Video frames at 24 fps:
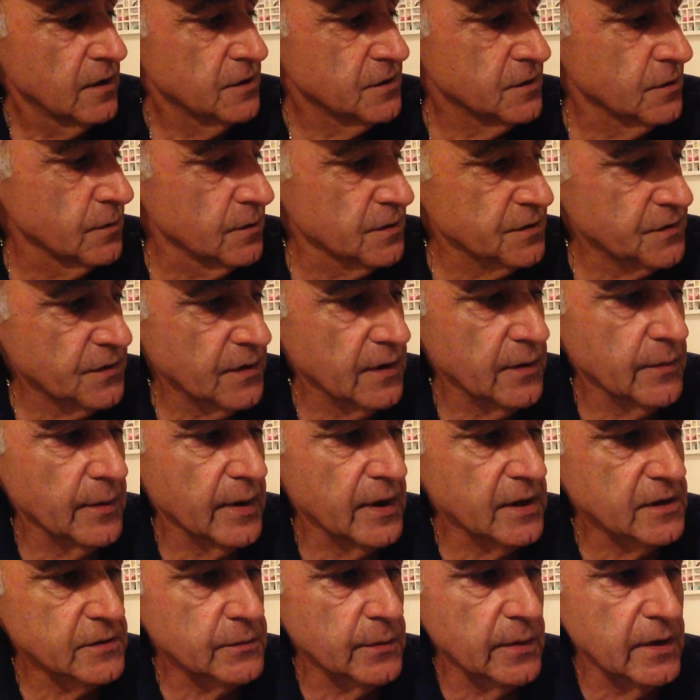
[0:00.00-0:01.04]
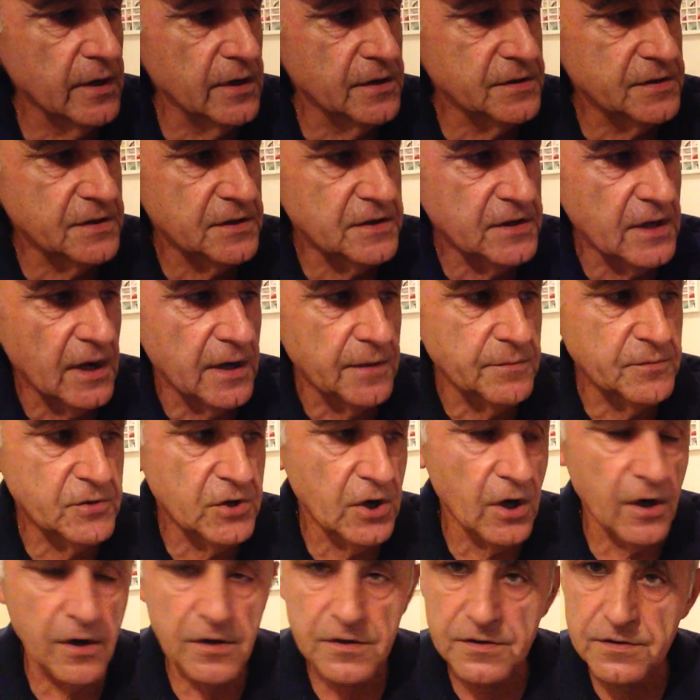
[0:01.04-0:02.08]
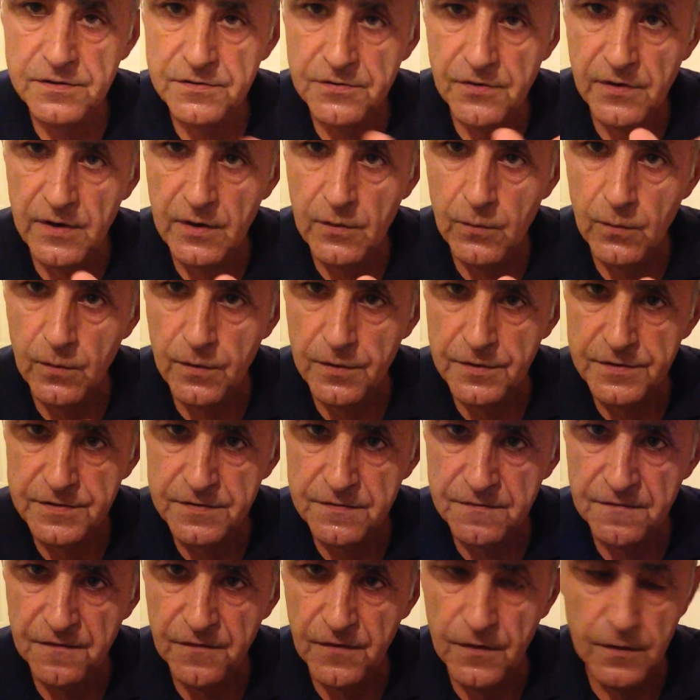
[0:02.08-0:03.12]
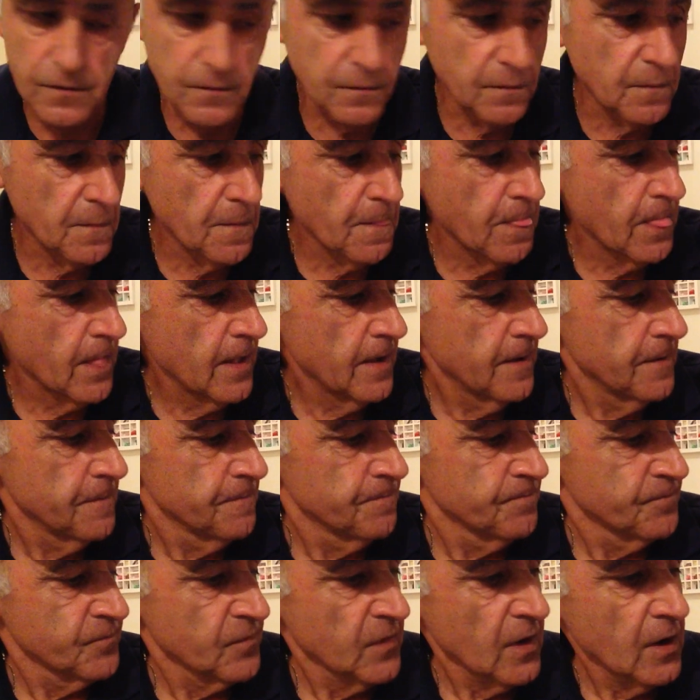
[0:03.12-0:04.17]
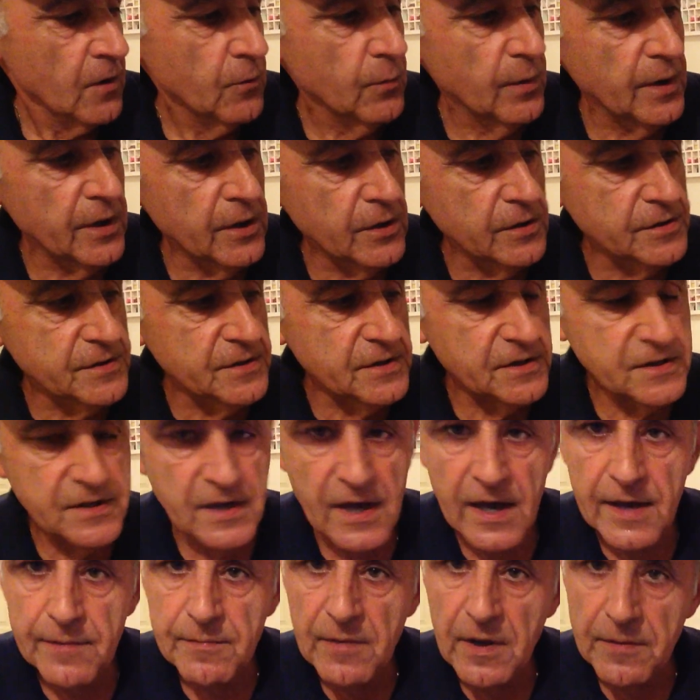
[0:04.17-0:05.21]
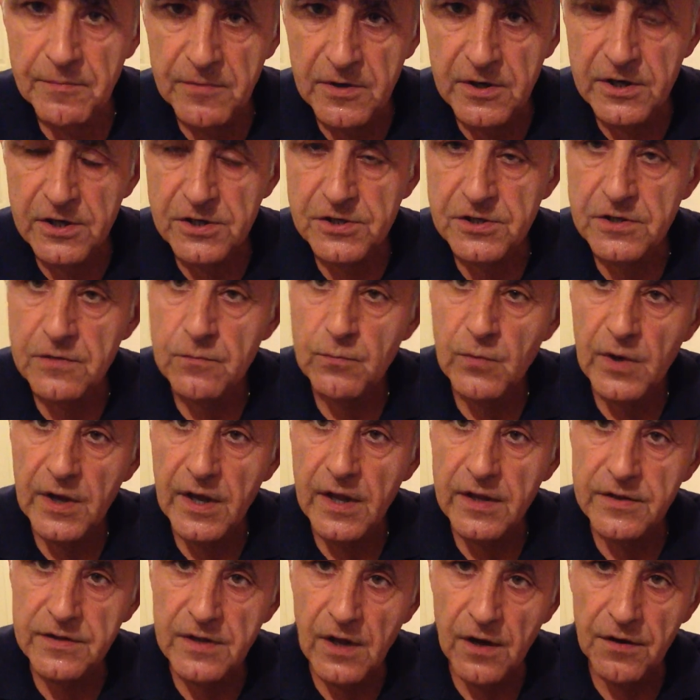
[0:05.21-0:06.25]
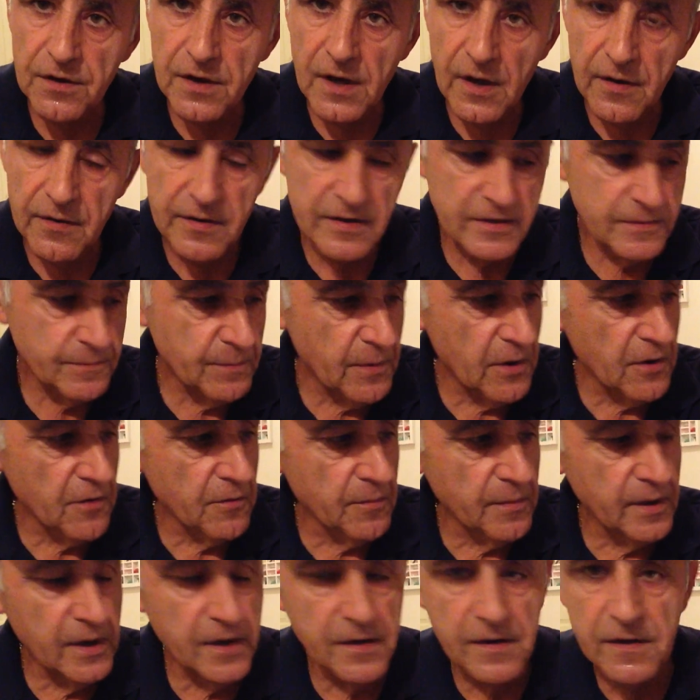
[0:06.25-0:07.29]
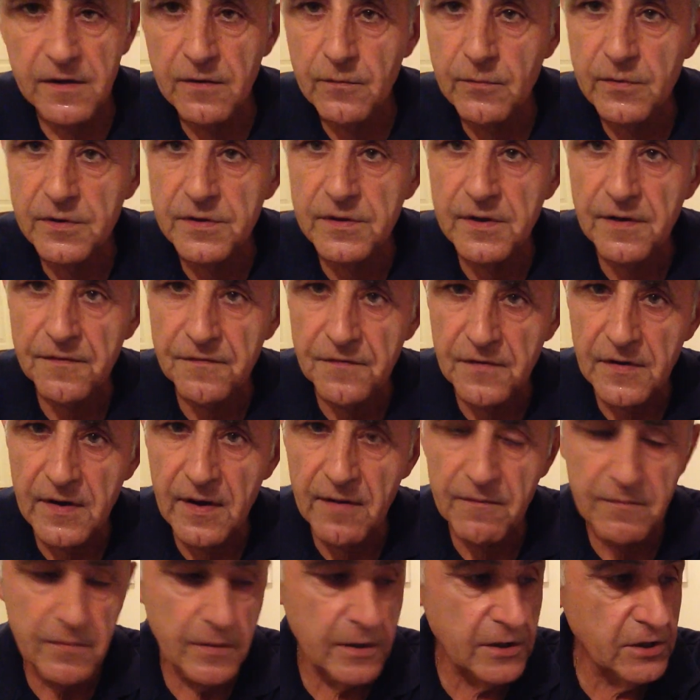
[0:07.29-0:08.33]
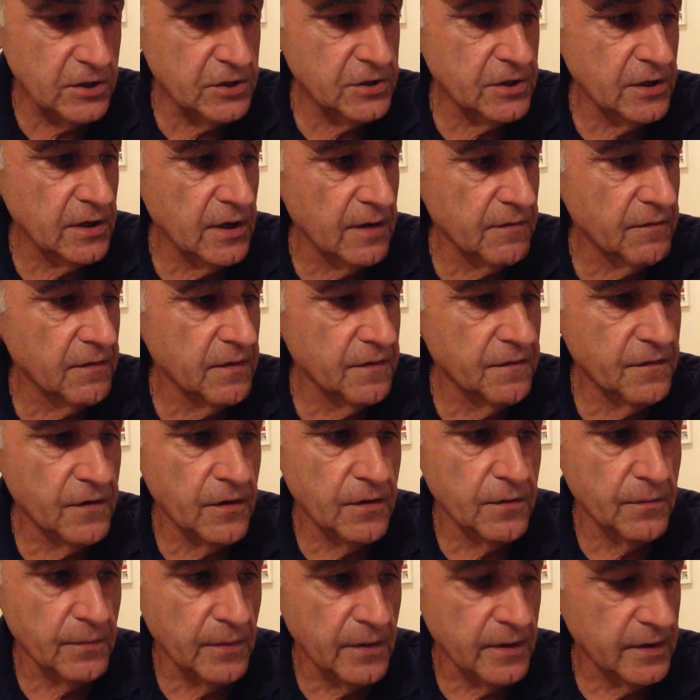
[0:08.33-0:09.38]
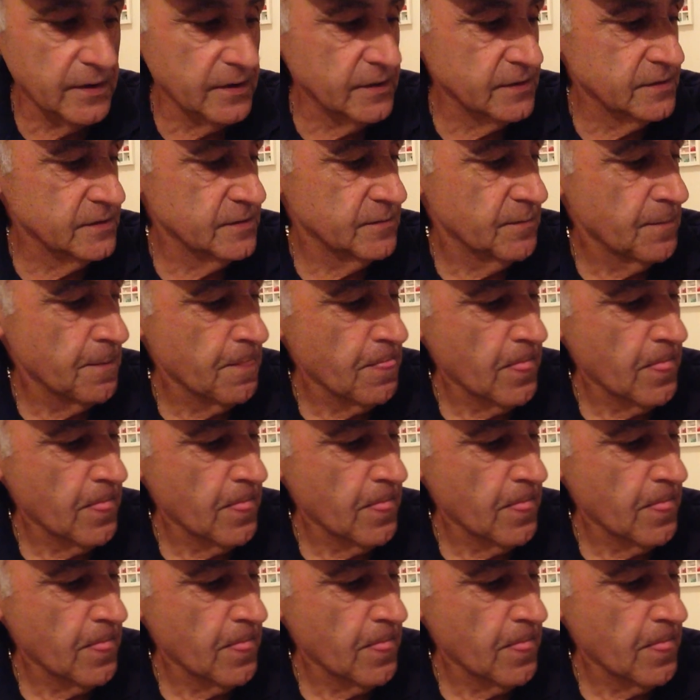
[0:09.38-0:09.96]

2 or 3 weeks. We use the same chokes, 3/4 and full. We use the same ammunition. We don't go experimenting with different ammunition every few weeks.